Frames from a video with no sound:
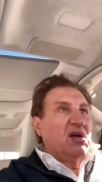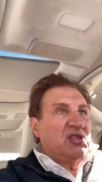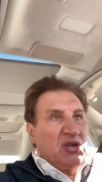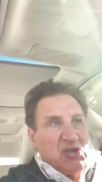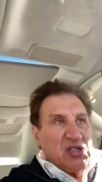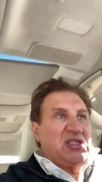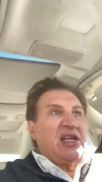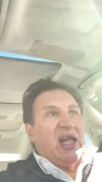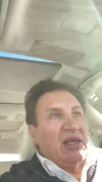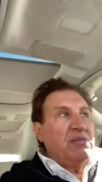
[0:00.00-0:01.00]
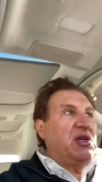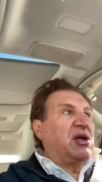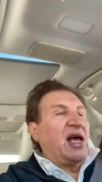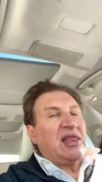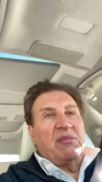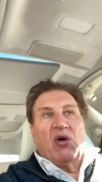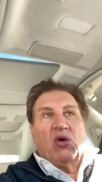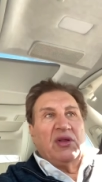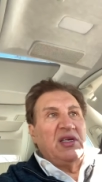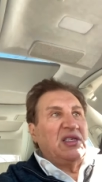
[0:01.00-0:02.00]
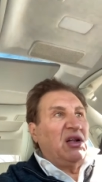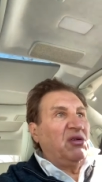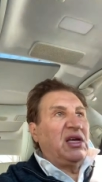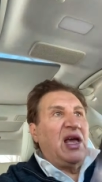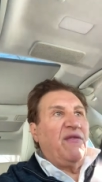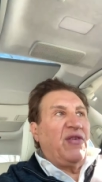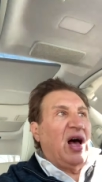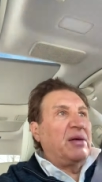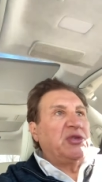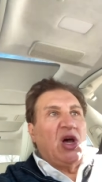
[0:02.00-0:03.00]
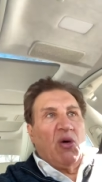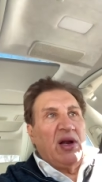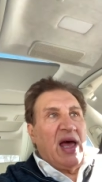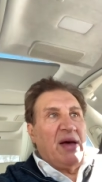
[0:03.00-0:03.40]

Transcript: So you just tell them, you get them all these little key fobs, go on